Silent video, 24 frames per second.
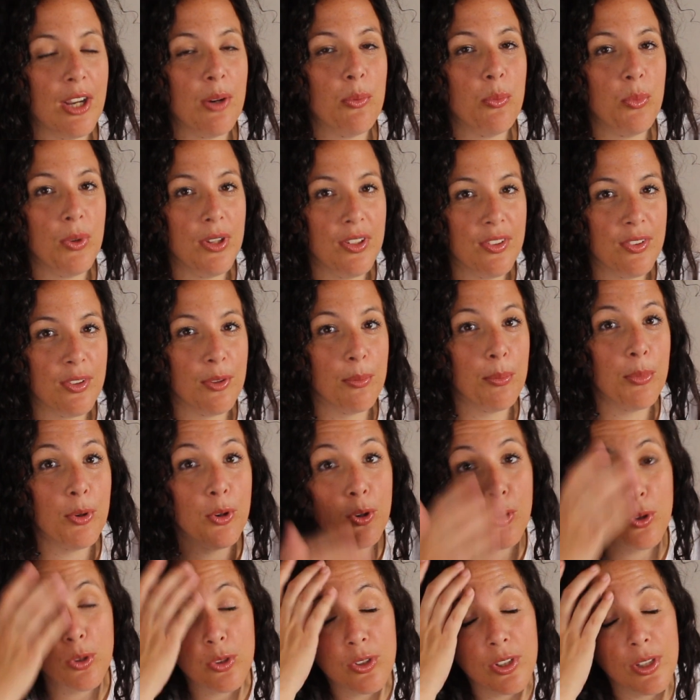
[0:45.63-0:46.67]
and we
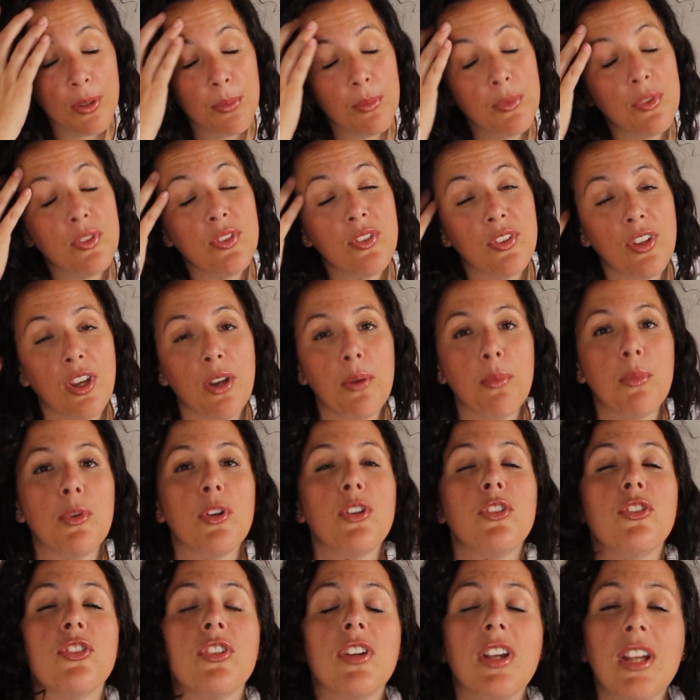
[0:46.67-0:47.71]
support them so
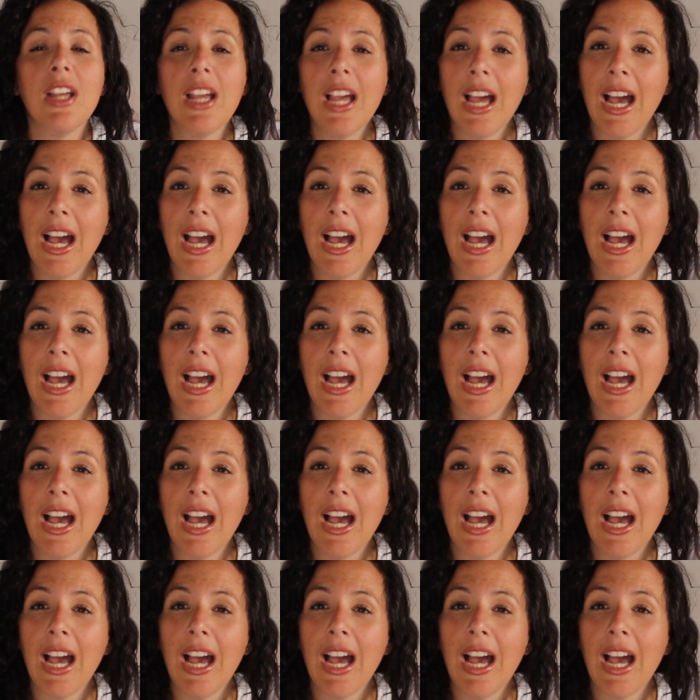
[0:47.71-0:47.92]
much.